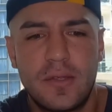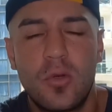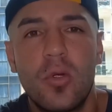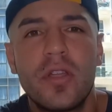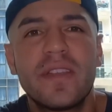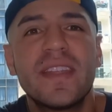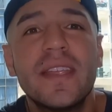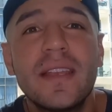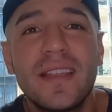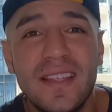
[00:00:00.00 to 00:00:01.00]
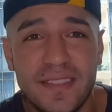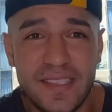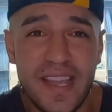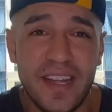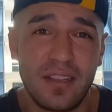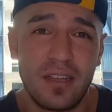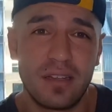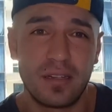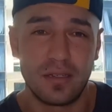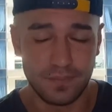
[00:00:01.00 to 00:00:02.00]
Quarantine is getting
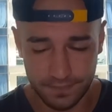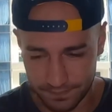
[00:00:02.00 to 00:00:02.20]
longer.